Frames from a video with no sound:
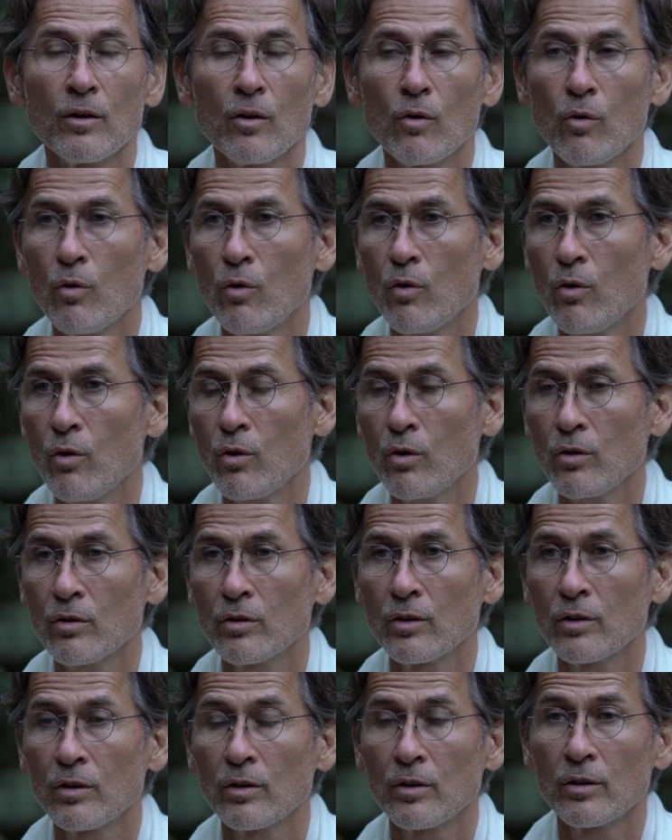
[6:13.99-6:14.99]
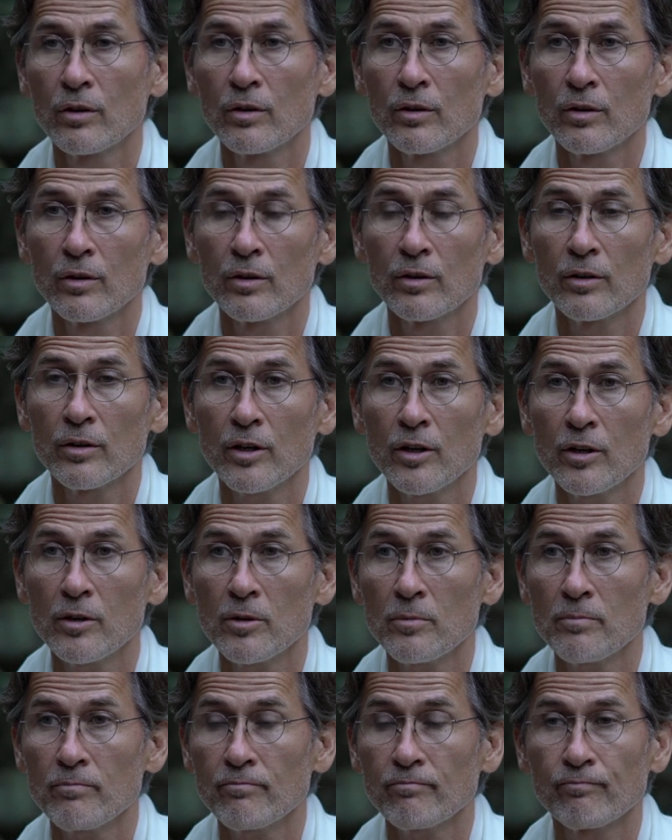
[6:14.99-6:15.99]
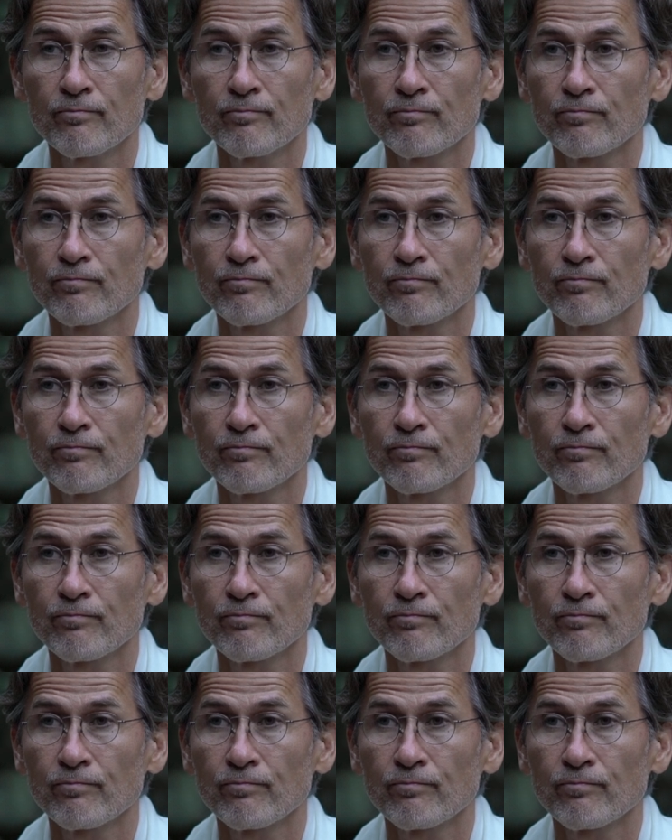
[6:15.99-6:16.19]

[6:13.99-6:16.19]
Or um,